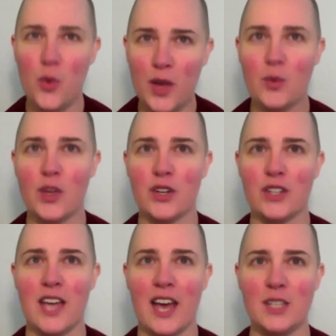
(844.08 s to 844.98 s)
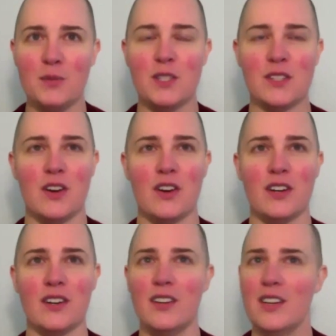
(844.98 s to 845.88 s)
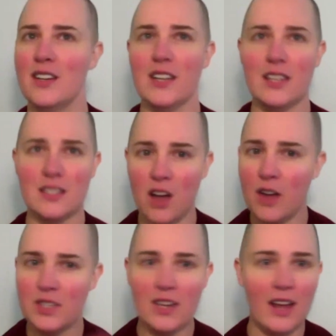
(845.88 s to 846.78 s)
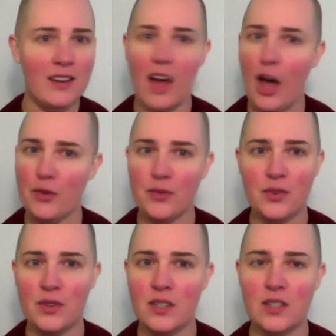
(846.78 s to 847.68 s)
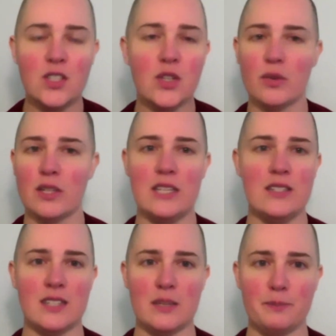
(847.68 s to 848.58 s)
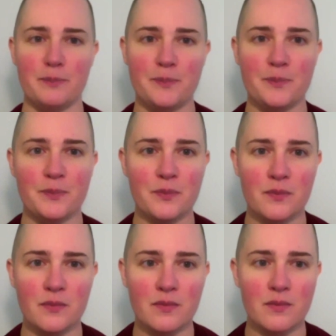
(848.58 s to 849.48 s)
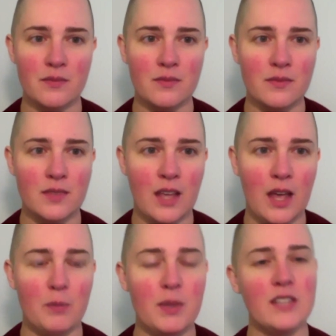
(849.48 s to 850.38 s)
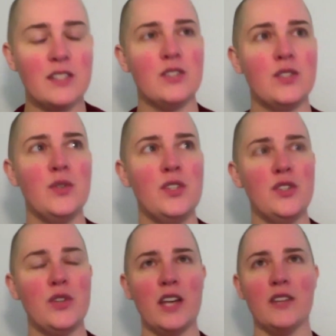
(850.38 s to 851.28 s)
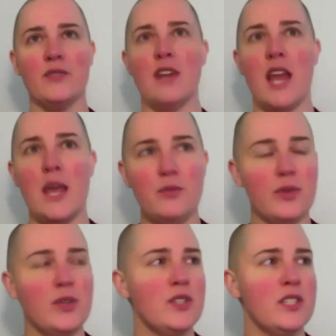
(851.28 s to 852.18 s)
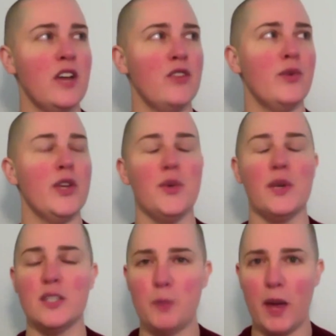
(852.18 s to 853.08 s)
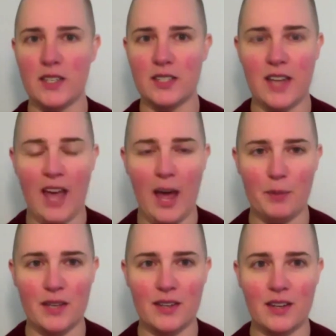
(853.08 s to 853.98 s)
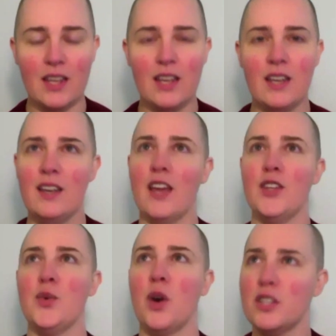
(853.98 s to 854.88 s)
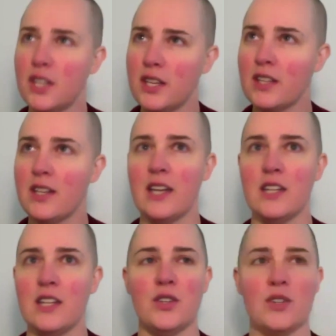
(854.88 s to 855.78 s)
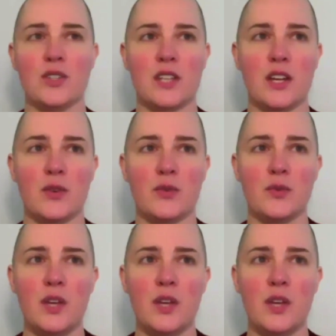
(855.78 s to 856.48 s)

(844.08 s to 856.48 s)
what your attachments are is often enough to release them. Yeah, because as soon as you kind of name for yourself what you expected to happen and you articulate it to yourself,